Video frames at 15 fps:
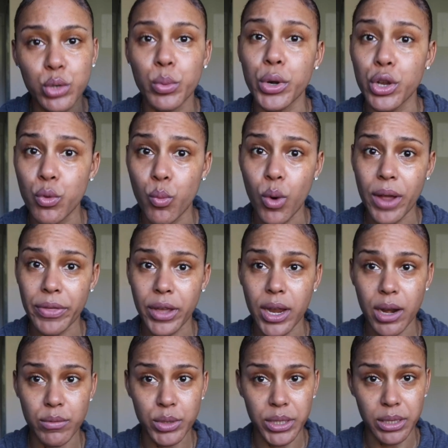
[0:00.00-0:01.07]
where you want the
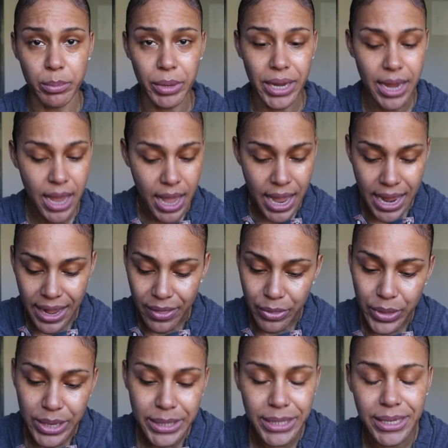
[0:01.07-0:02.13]
coverage to be.
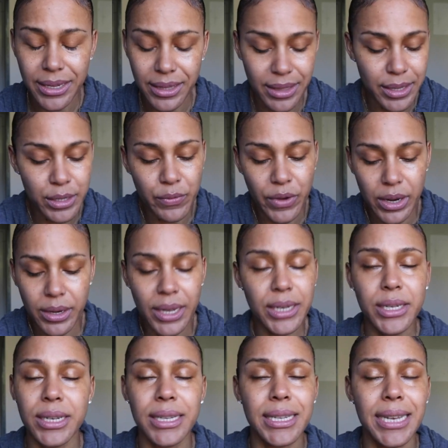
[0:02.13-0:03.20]
This
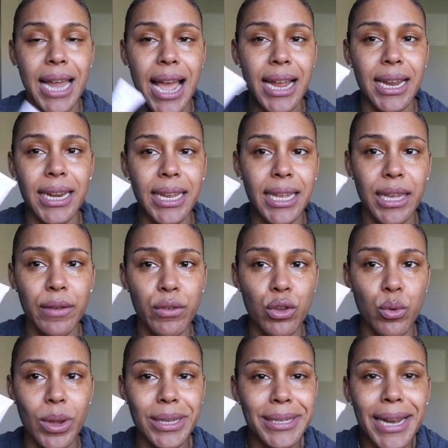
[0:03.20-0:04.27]
foundation is not gonna give
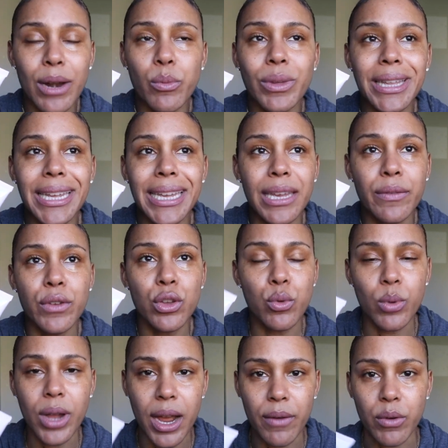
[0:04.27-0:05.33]
you, it's not really giving
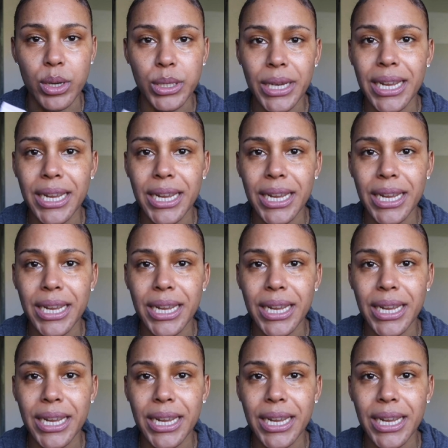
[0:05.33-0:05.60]
you coverage.